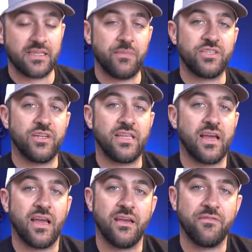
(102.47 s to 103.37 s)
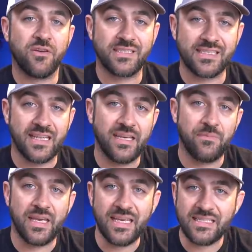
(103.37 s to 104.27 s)
As I mentioned, the IFR
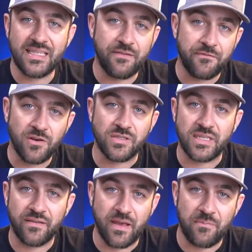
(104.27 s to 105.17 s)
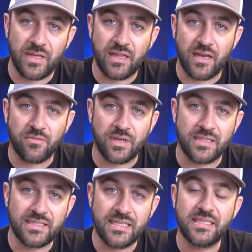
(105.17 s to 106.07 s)
Slim is the first of that beadlock
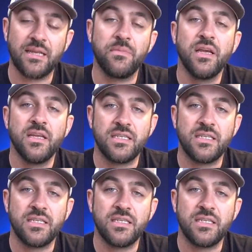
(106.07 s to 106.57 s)
ring system